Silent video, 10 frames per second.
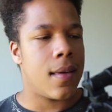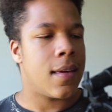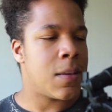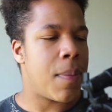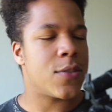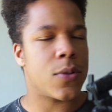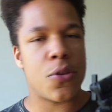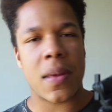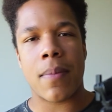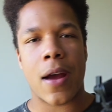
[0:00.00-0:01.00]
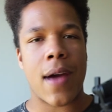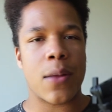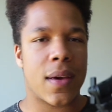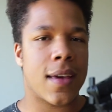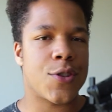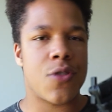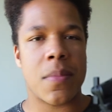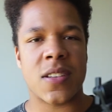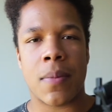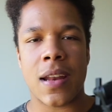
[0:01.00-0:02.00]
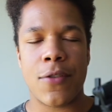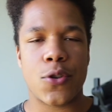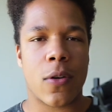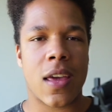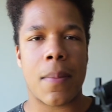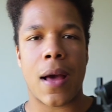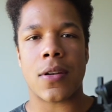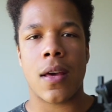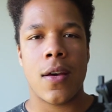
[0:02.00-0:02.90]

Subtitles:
it depends what you mean by right-wing extremism, but if you're talking about